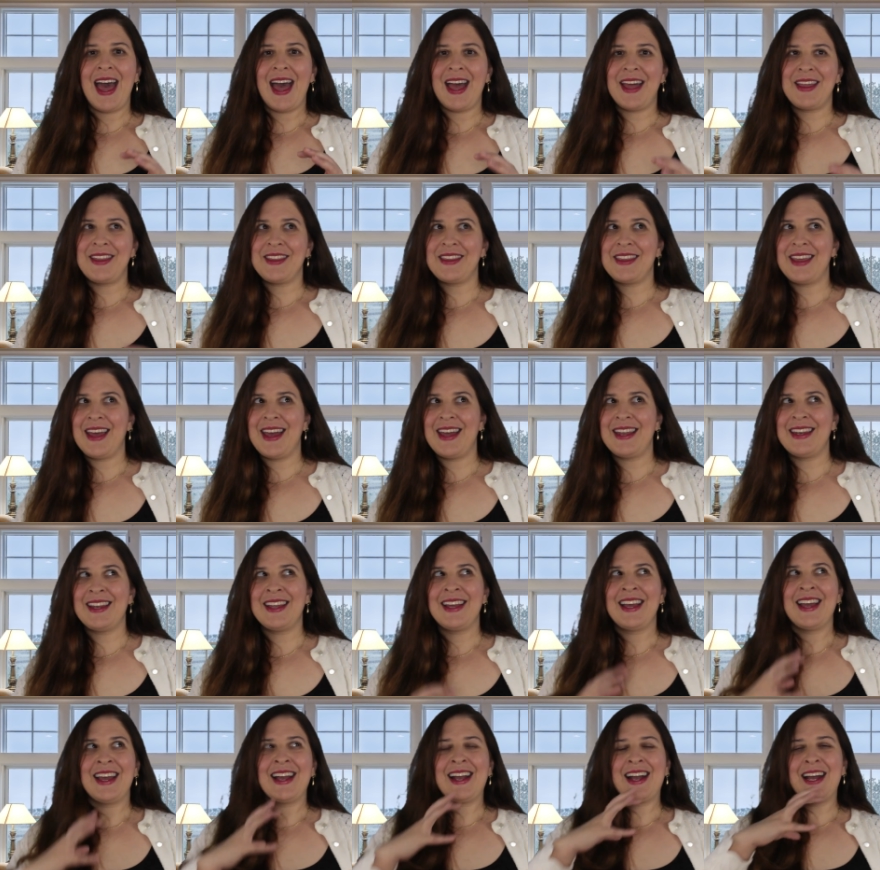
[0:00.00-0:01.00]
and then
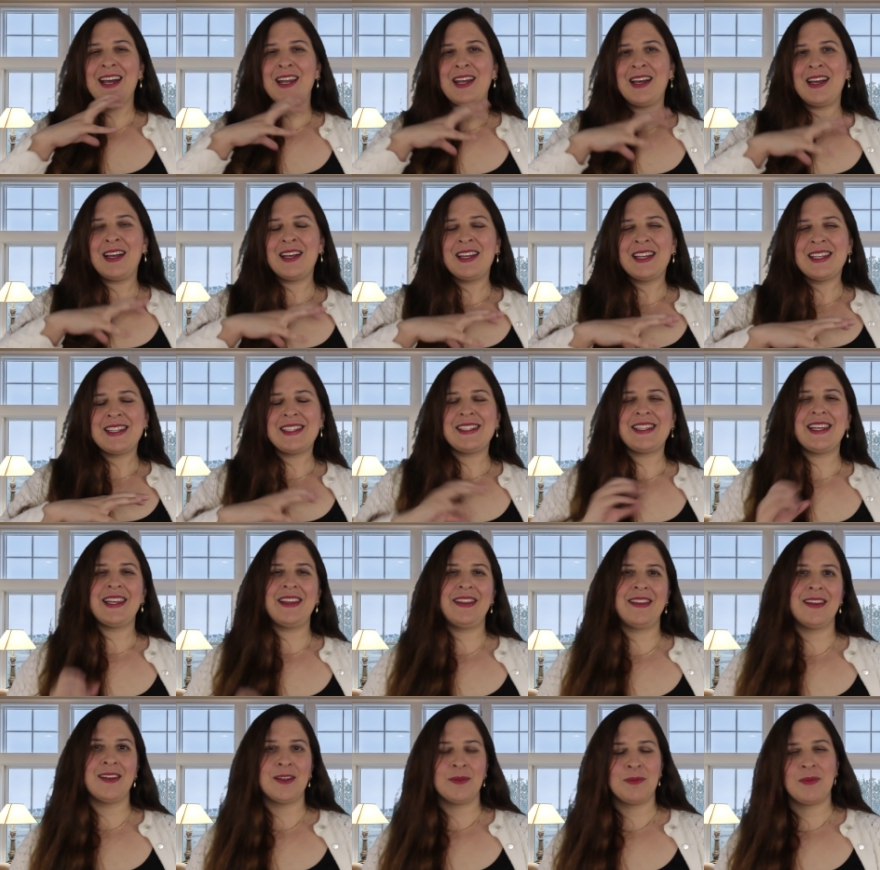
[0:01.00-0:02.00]
kind of
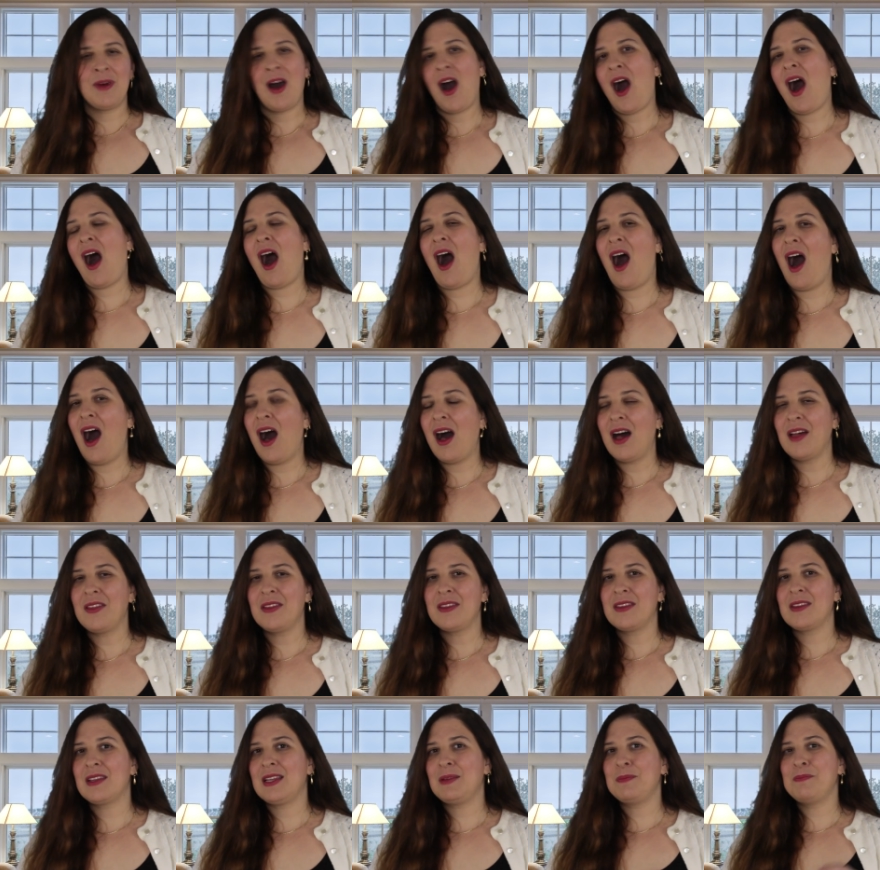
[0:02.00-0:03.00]
sit them on
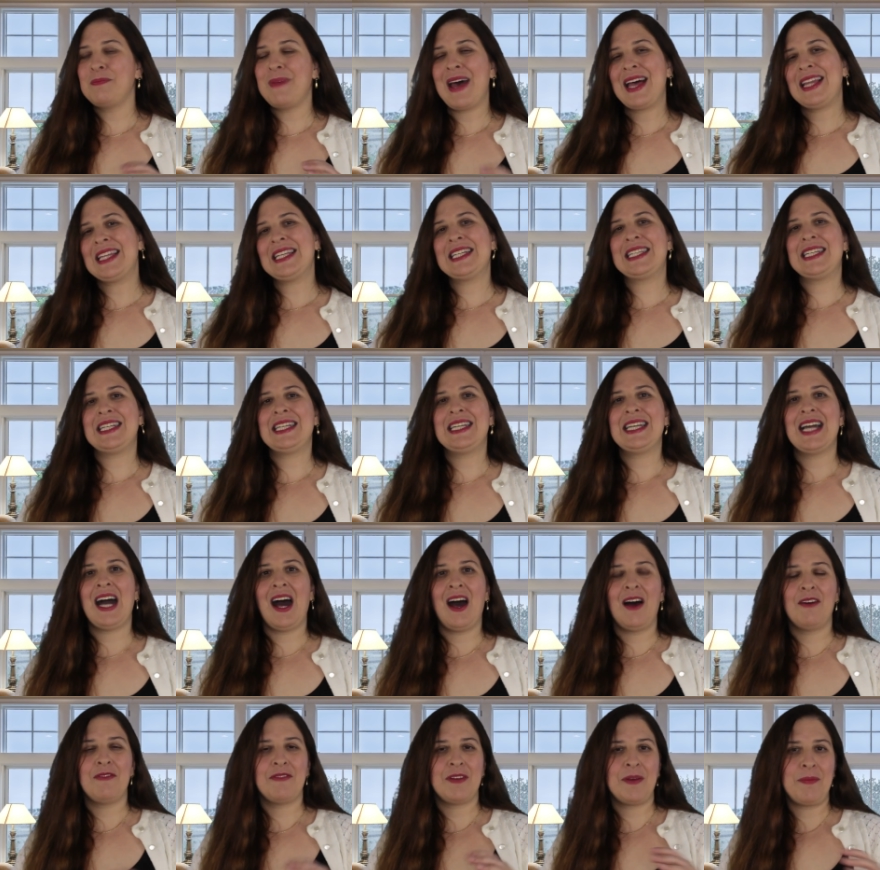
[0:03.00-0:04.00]
the melody
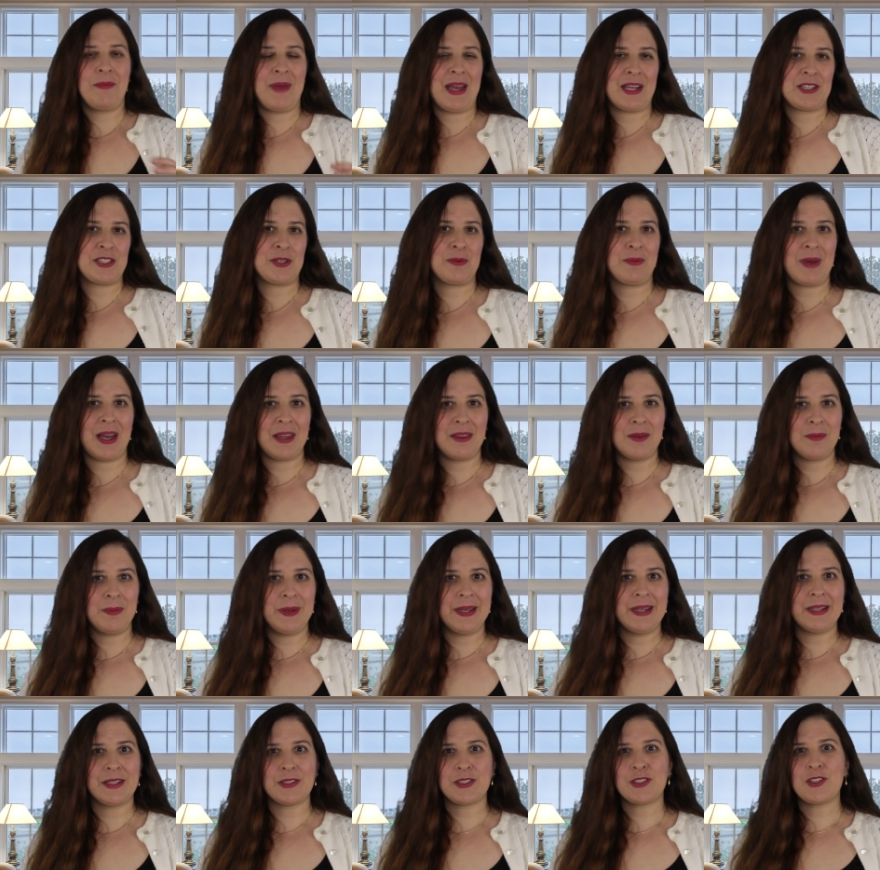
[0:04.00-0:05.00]
of Imagine by the
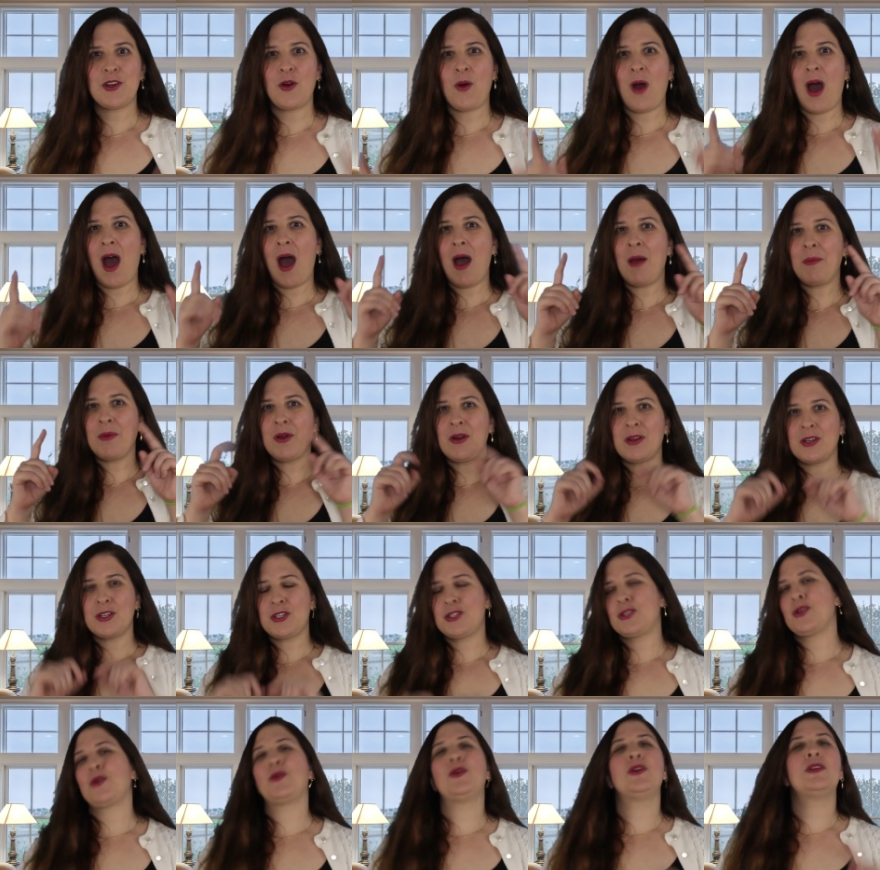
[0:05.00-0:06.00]
Beatles. So I'm going to
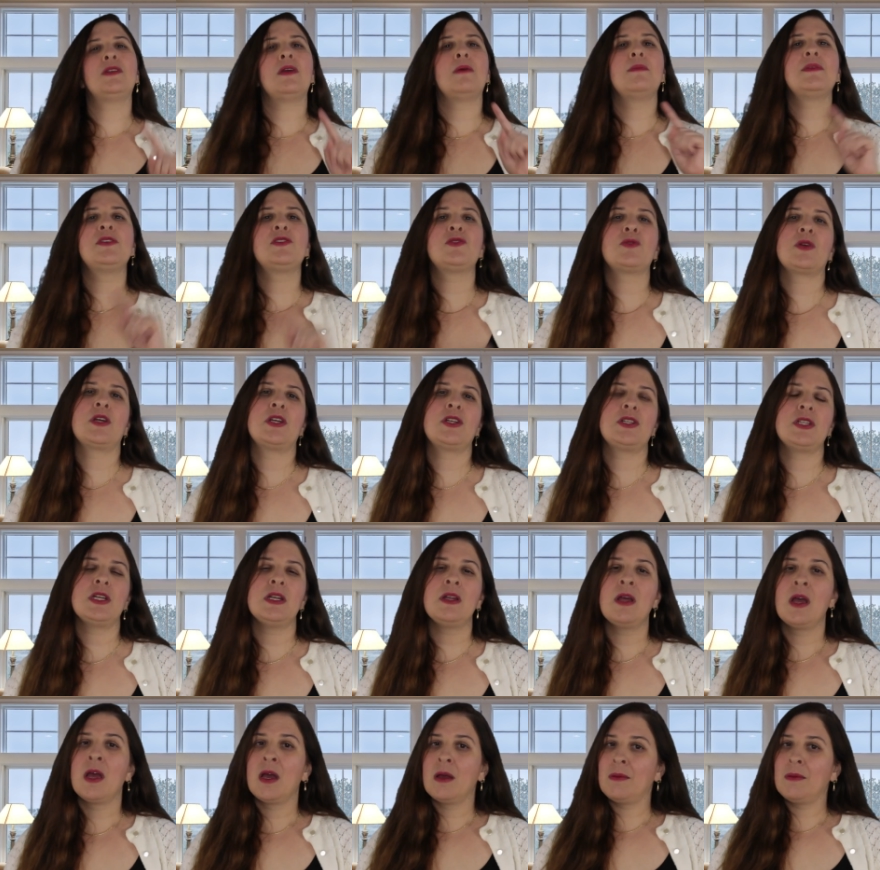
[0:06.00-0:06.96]
show you a demonstration.